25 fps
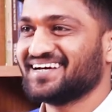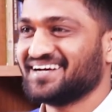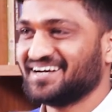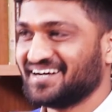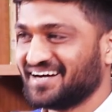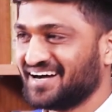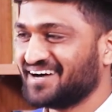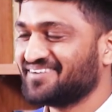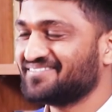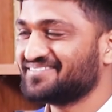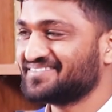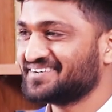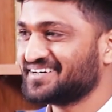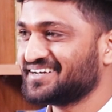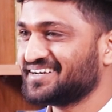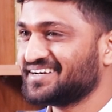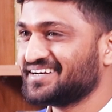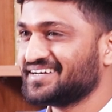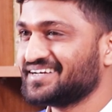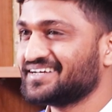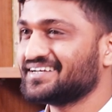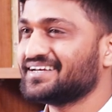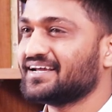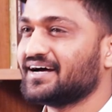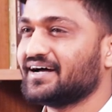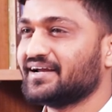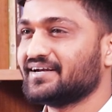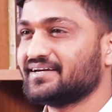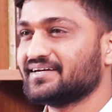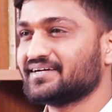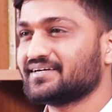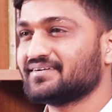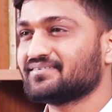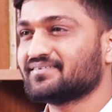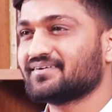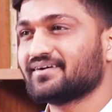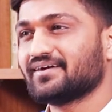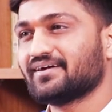After
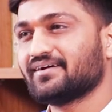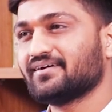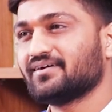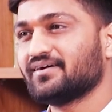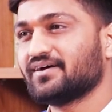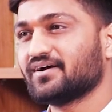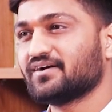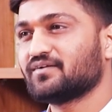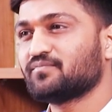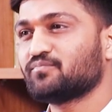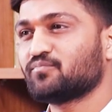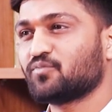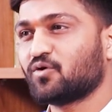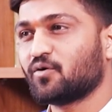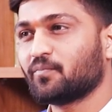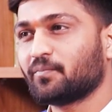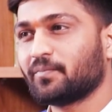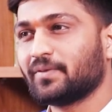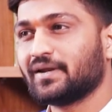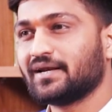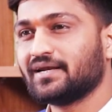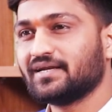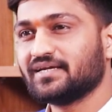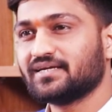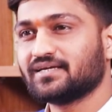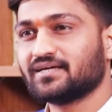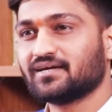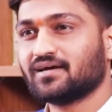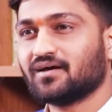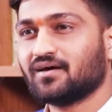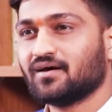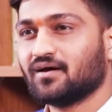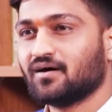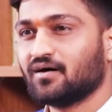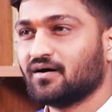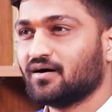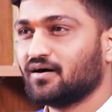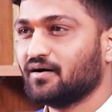onion get properly
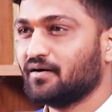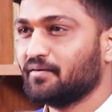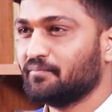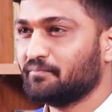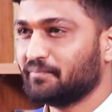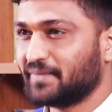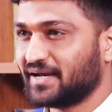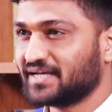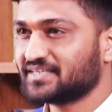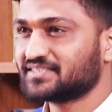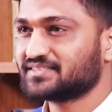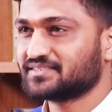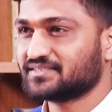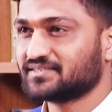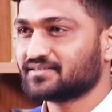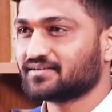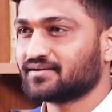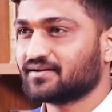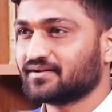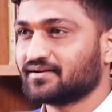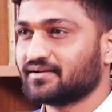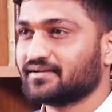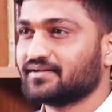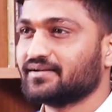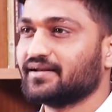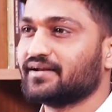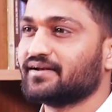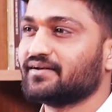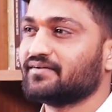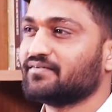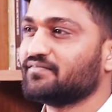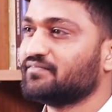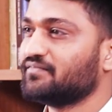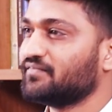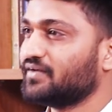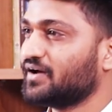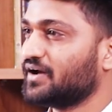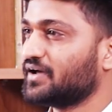mashed,
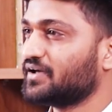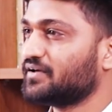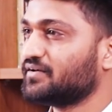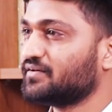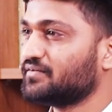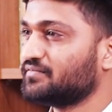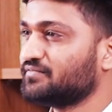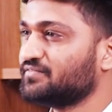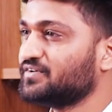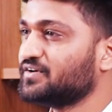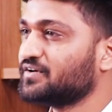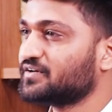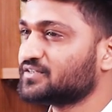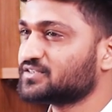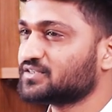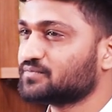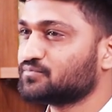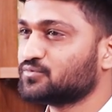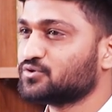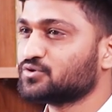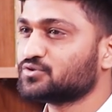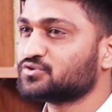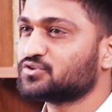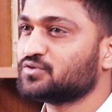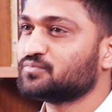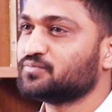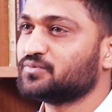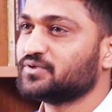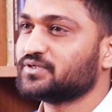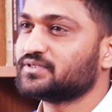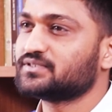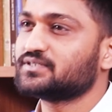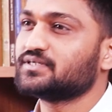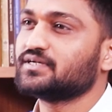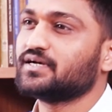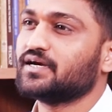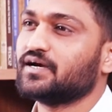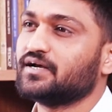then we are supposed to put
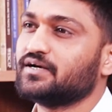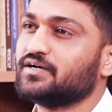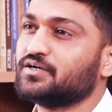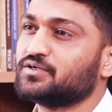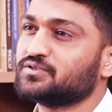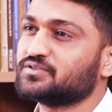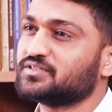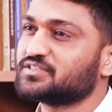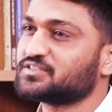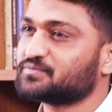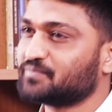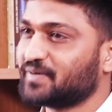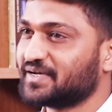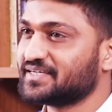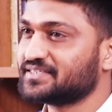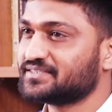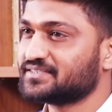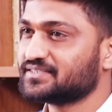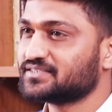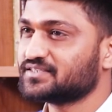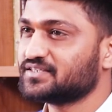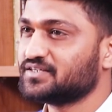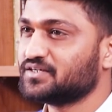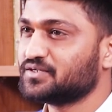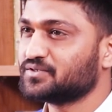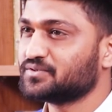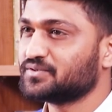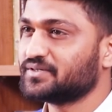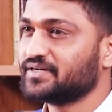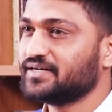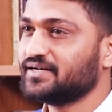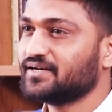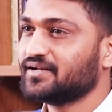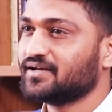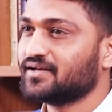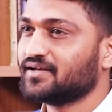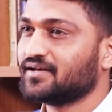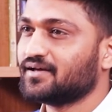into the spices into it
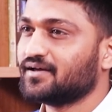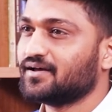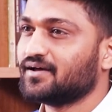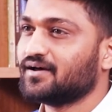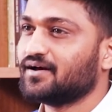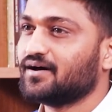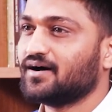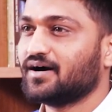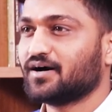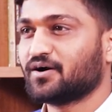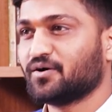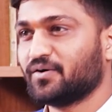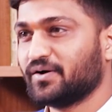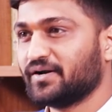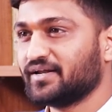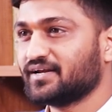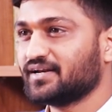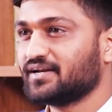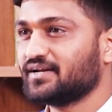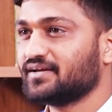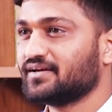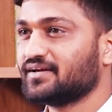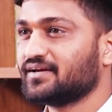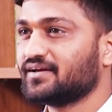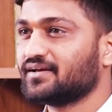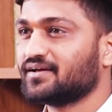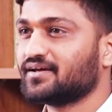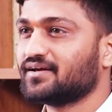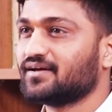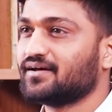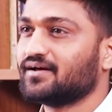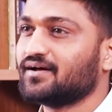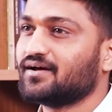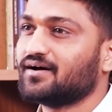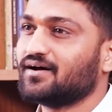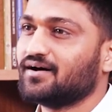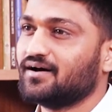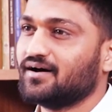accordingly.
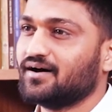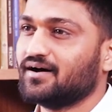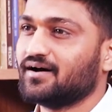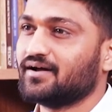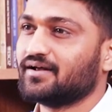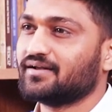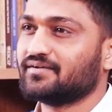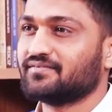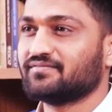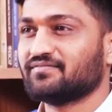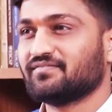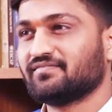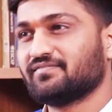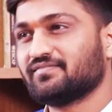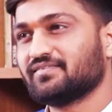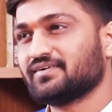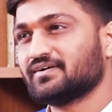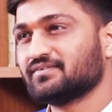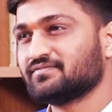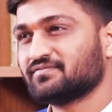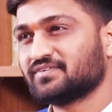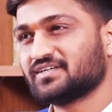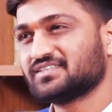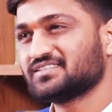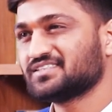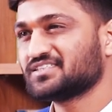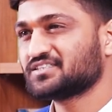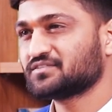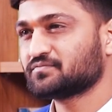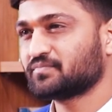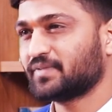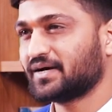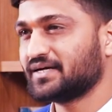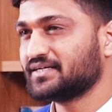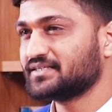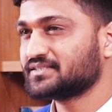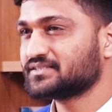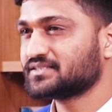And once the
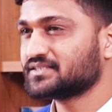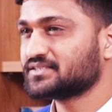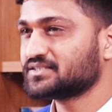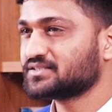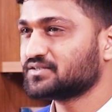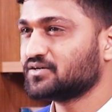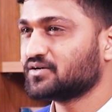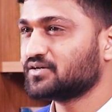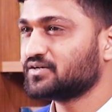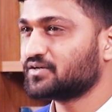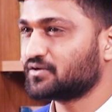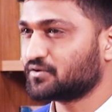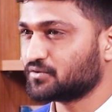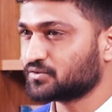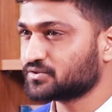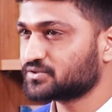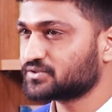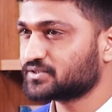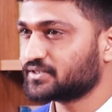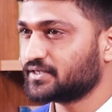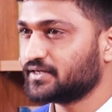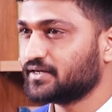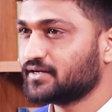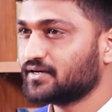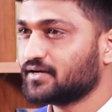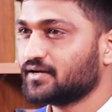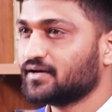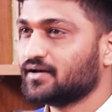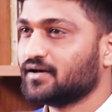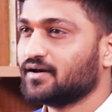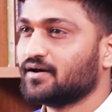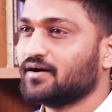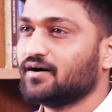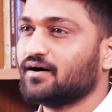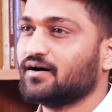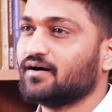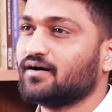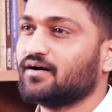spices got roasted,
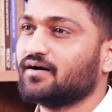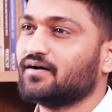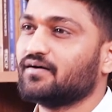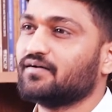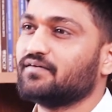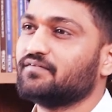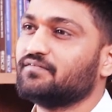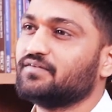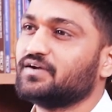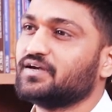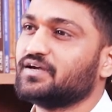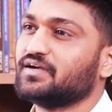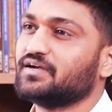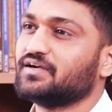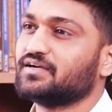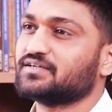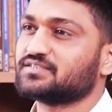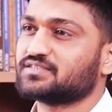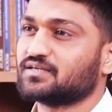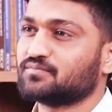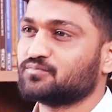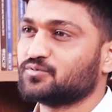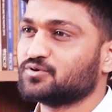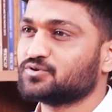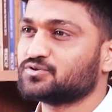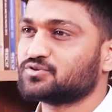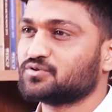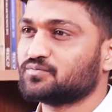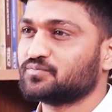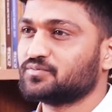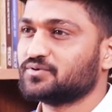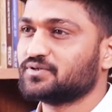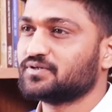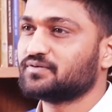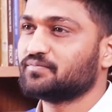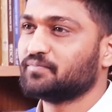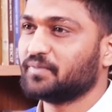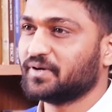we supposed to
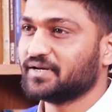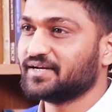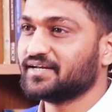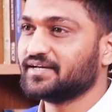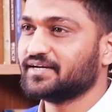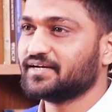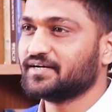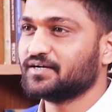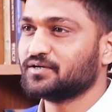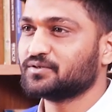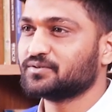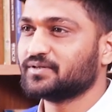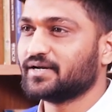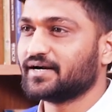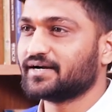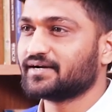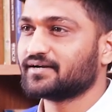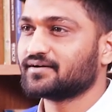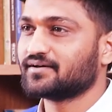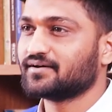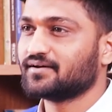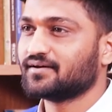put paneer into that.